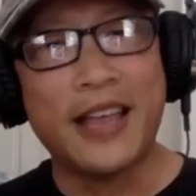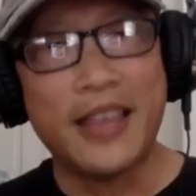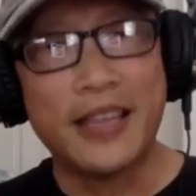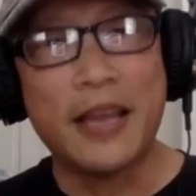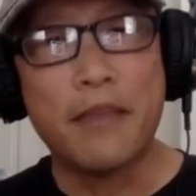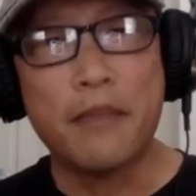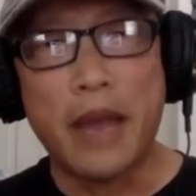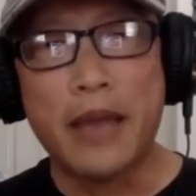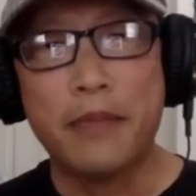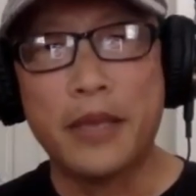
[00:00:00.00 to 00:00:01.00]
I think that
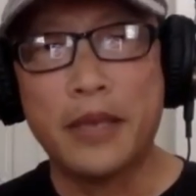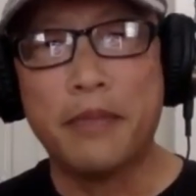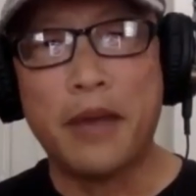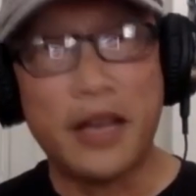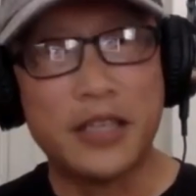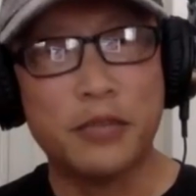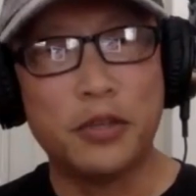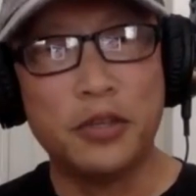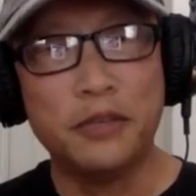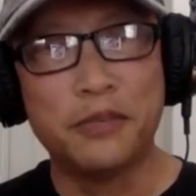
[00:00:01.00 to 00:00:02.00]
might be
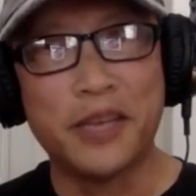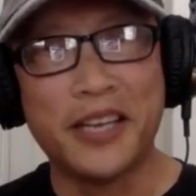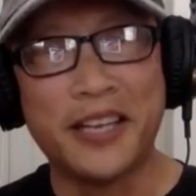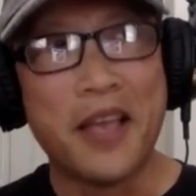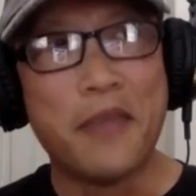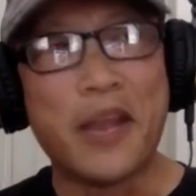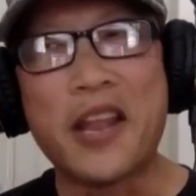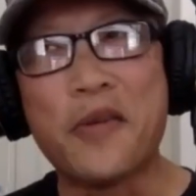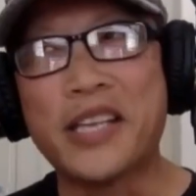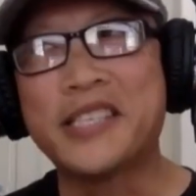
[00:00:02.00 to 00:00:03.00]
possible, but uh-huh. but
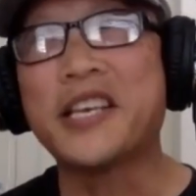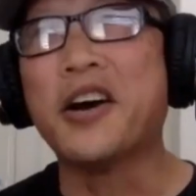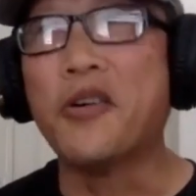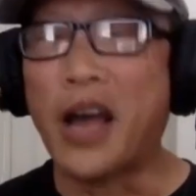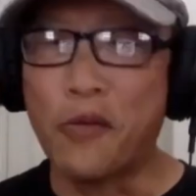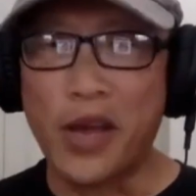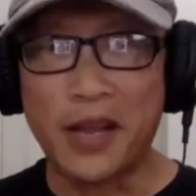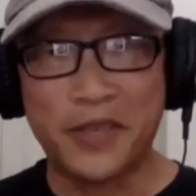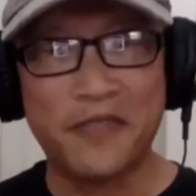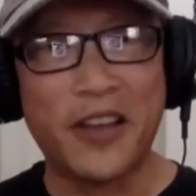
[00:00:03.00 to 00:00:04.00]
anyway, so I went
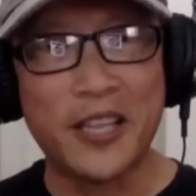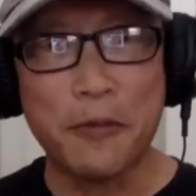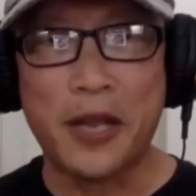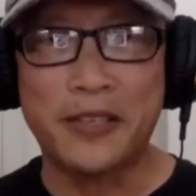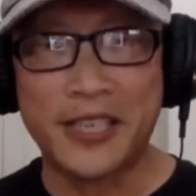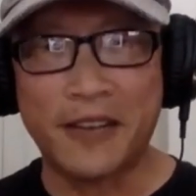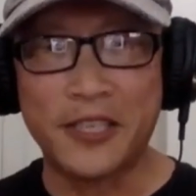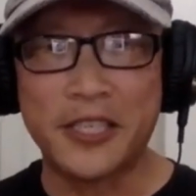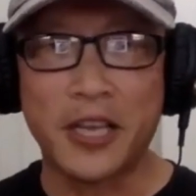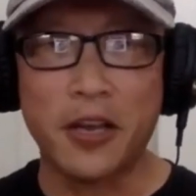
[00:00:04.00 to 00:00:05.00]
up to finally made it to San
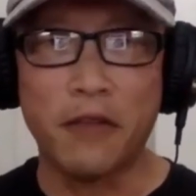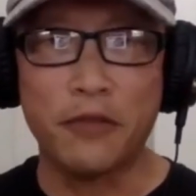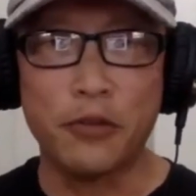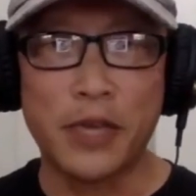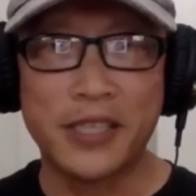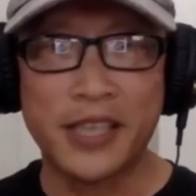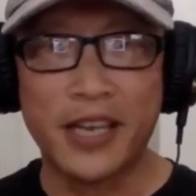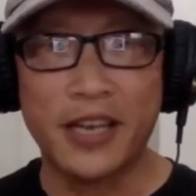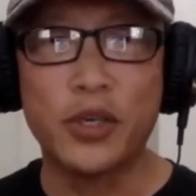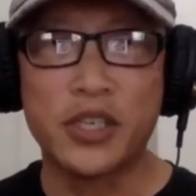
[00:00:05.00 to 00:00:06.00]
Francisco a few months okay.
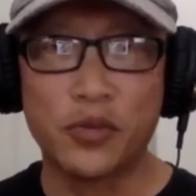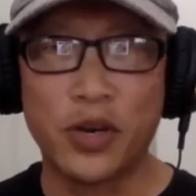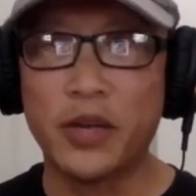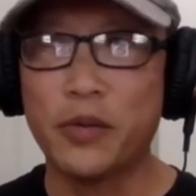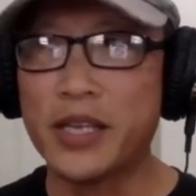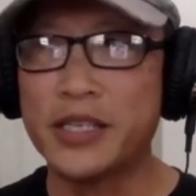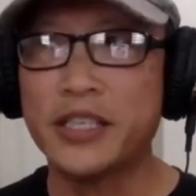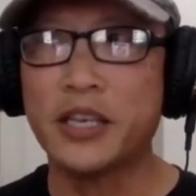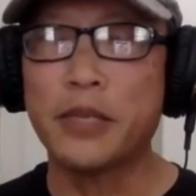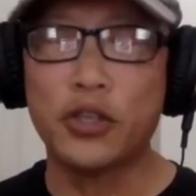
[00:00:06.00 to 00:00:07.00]
later, which is where he was. He
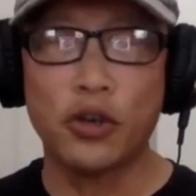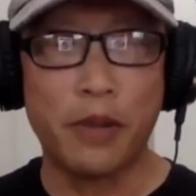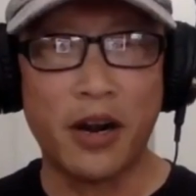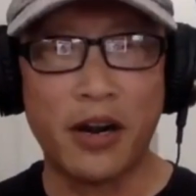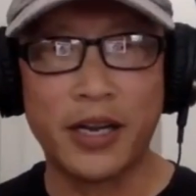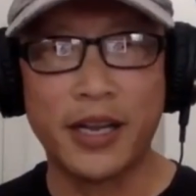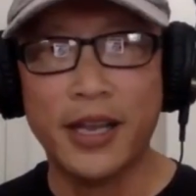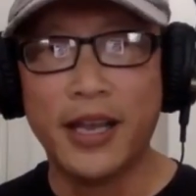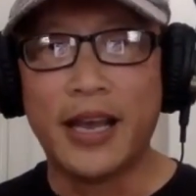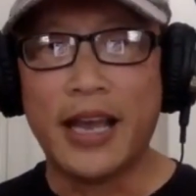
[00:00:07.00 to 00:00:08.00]
took me to a park.
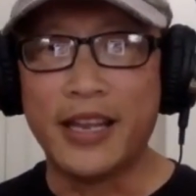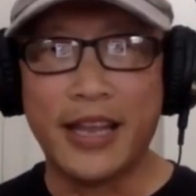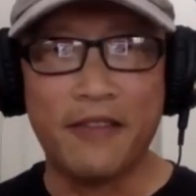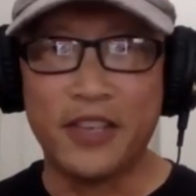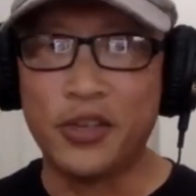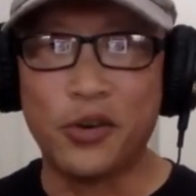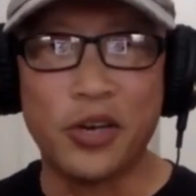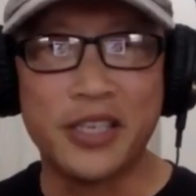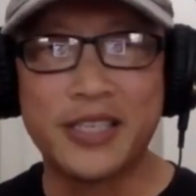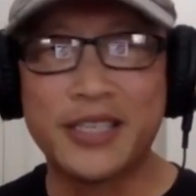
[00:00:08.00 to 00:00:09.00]
I didn't have any
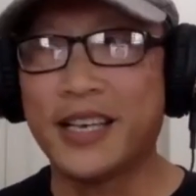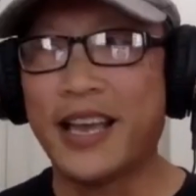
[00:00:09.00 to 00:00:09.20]
toys.